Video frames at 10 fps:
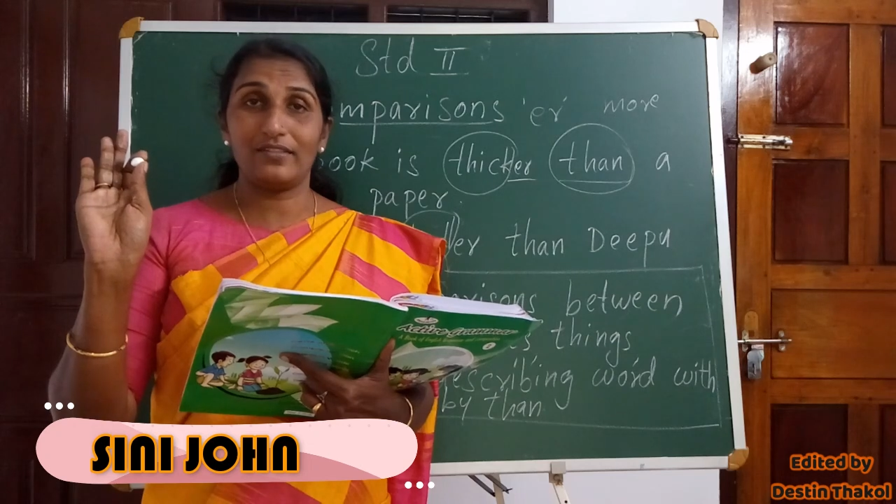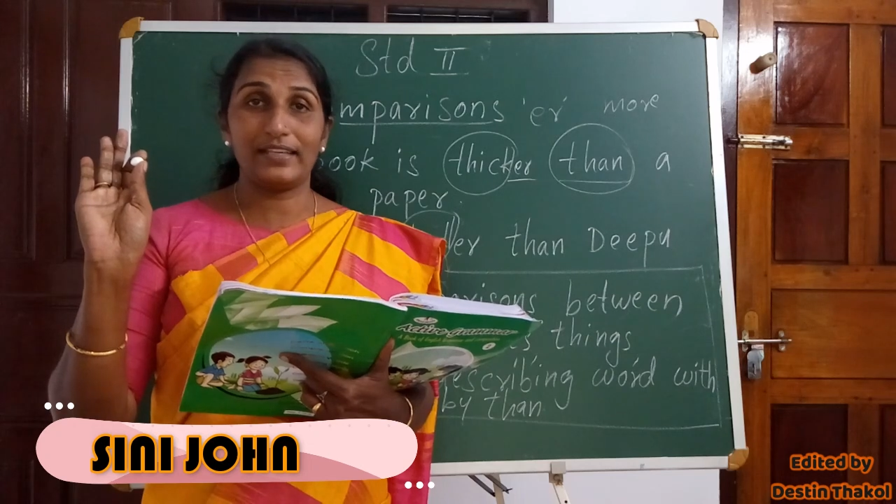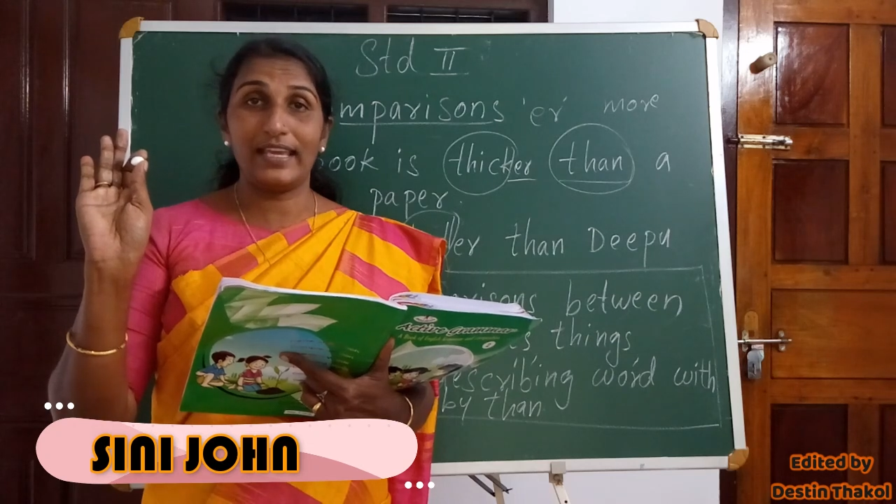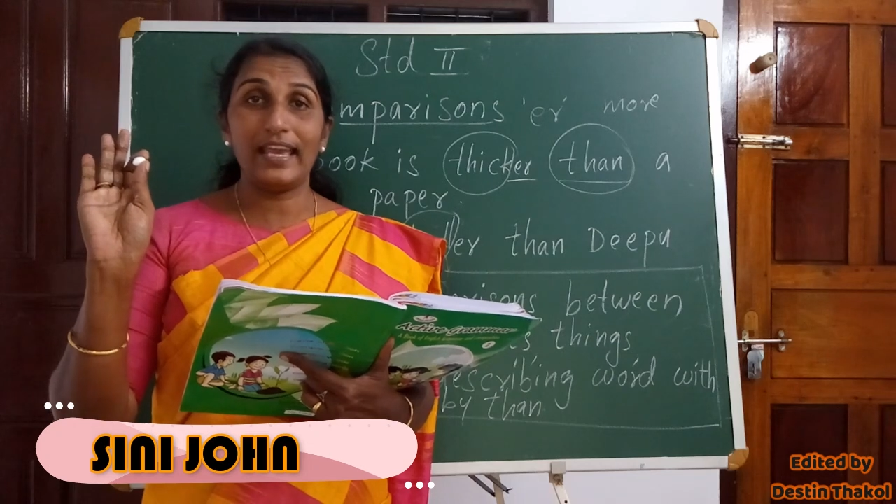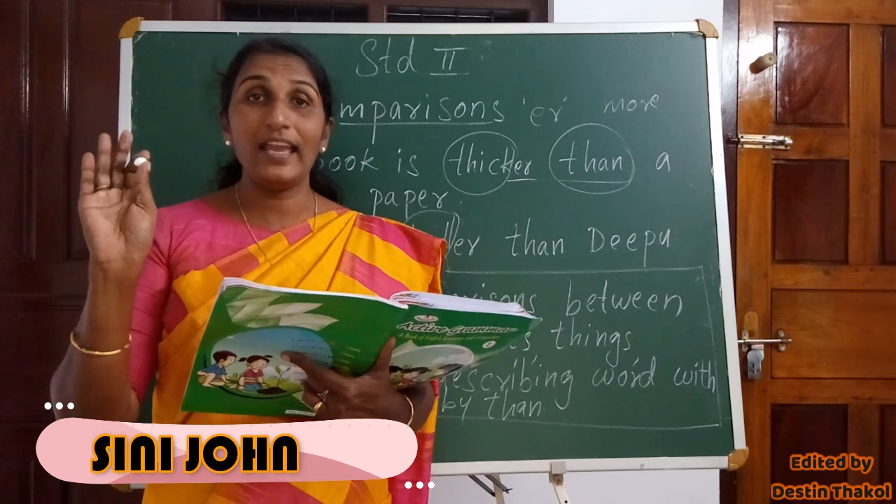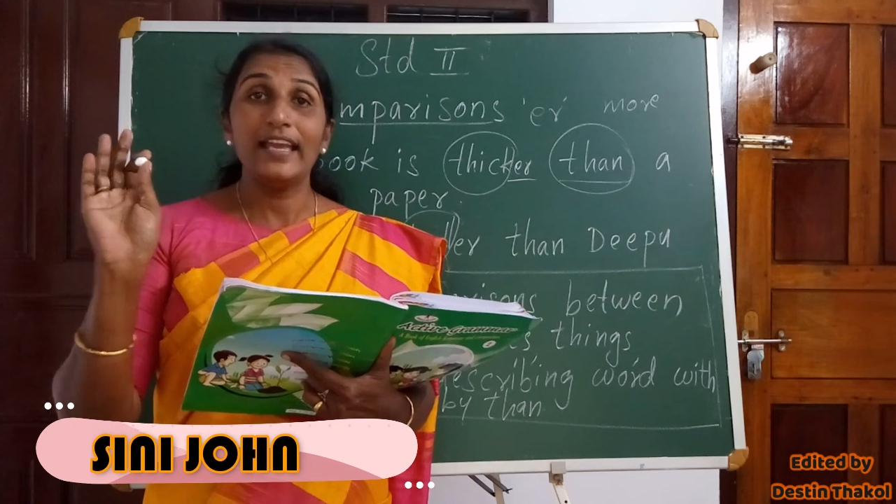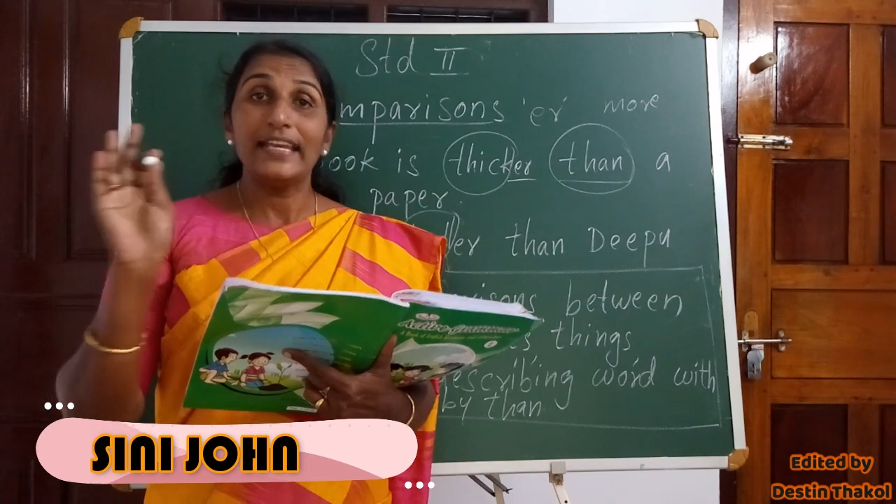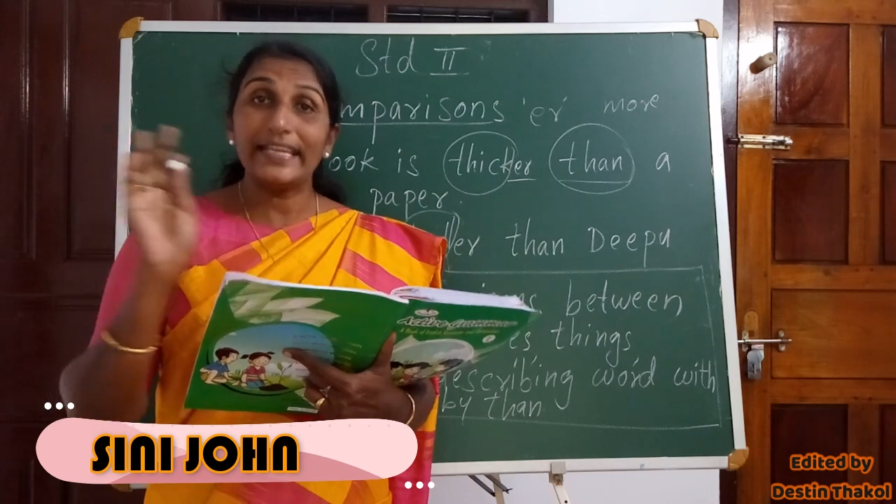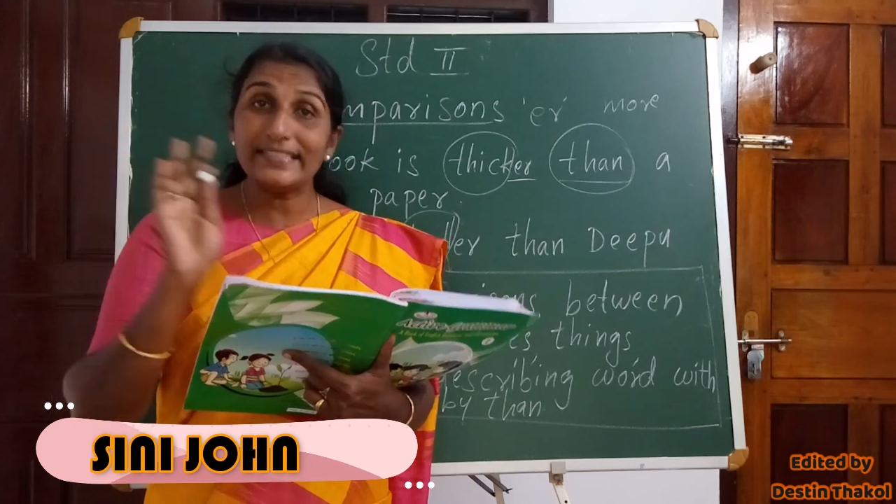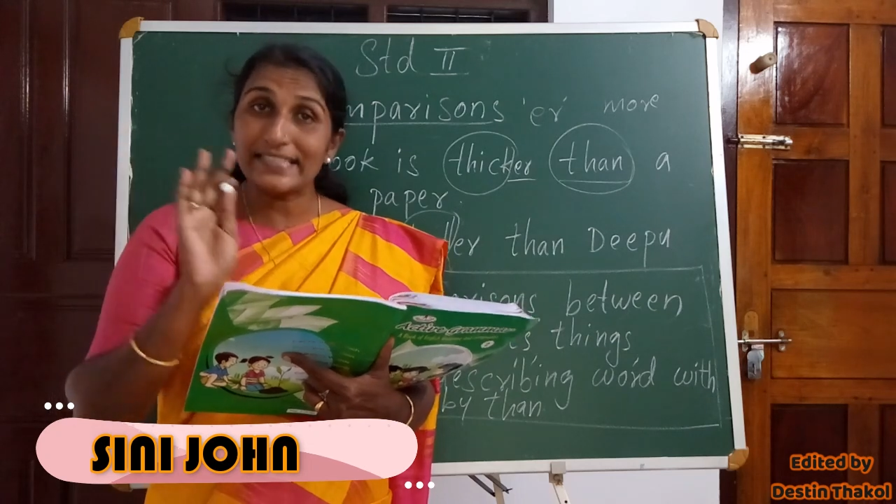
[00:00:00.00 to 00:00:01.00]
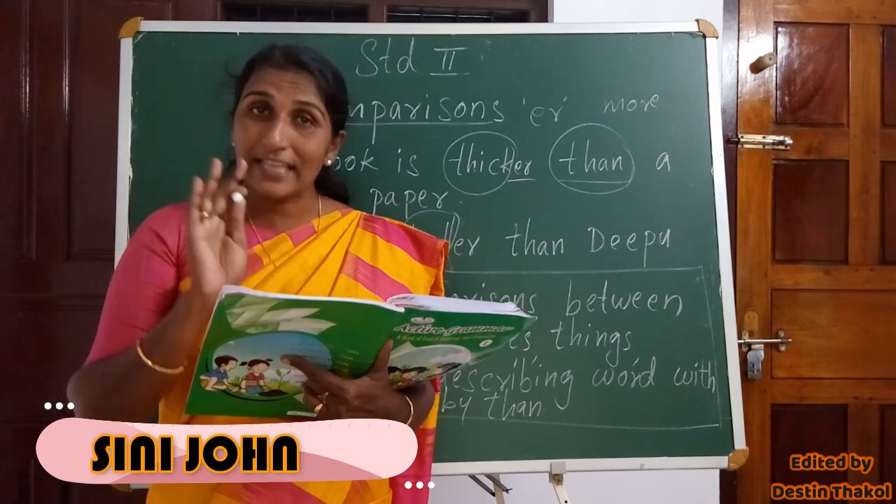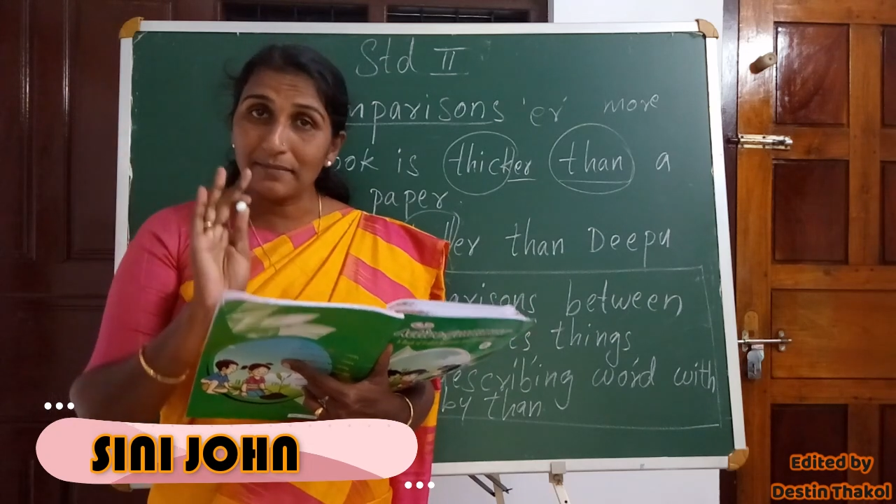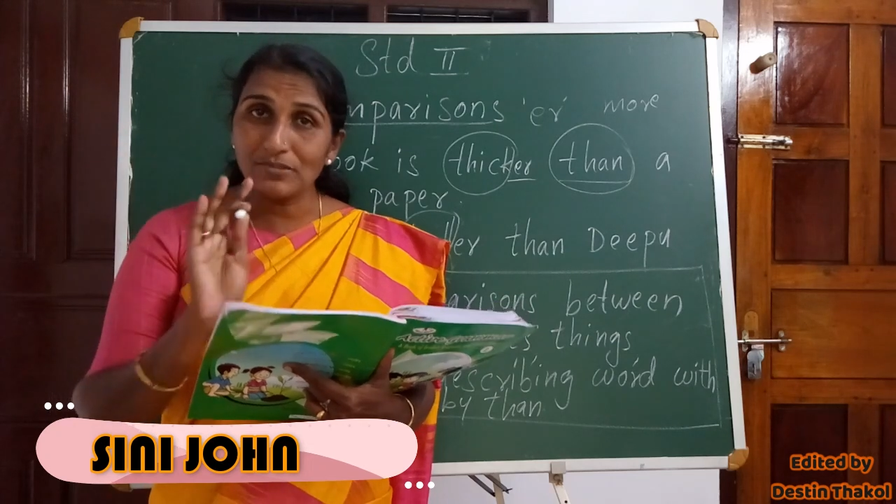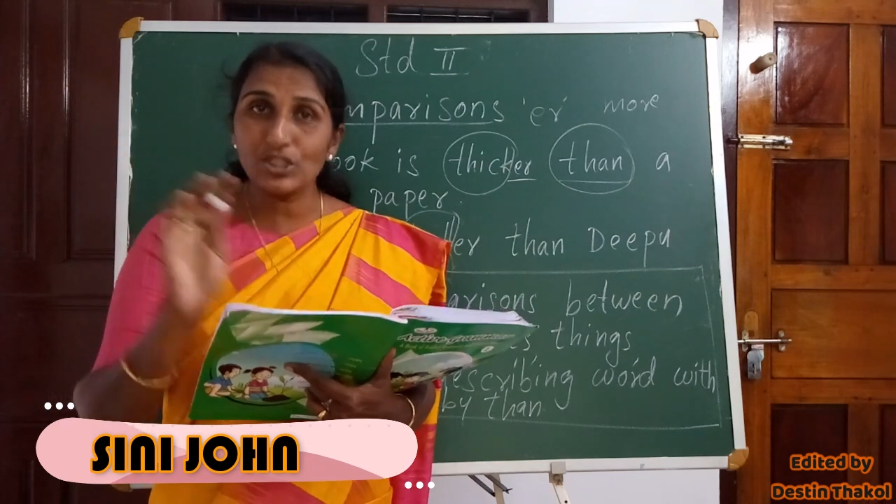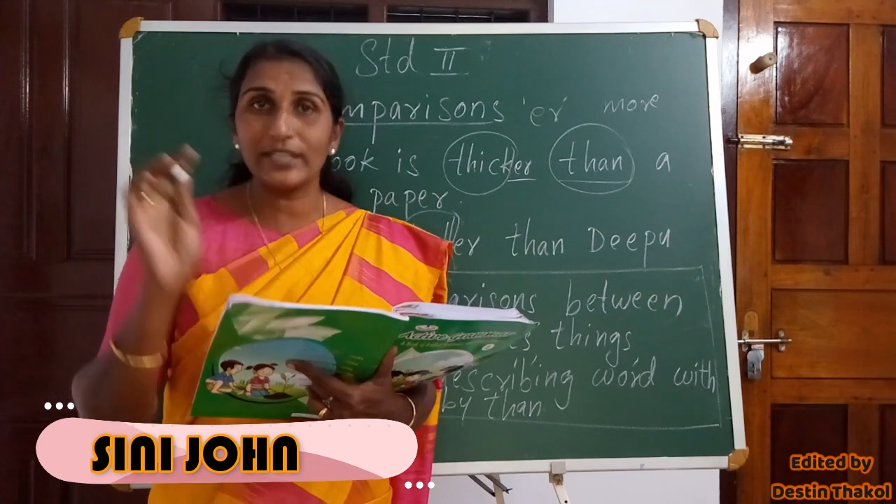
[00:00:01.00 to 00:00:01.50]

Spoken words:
Okay, in some